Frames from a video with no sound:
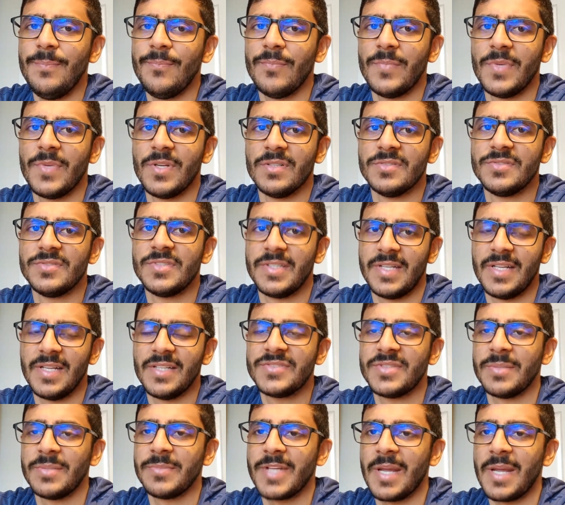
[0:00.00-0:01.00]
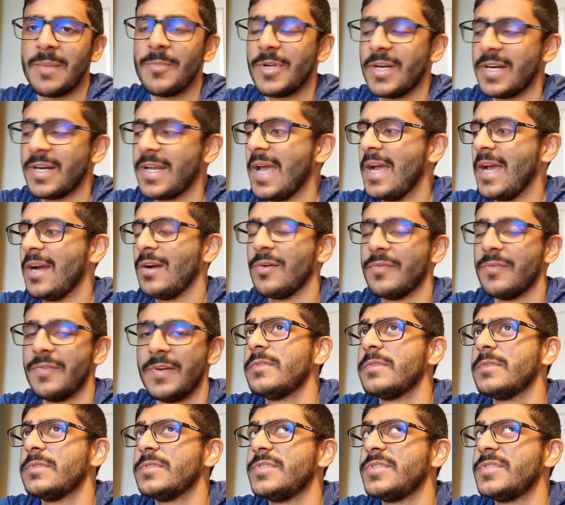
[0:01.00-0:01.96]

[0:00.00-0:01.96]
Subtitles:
because it takes some time to get hang of it.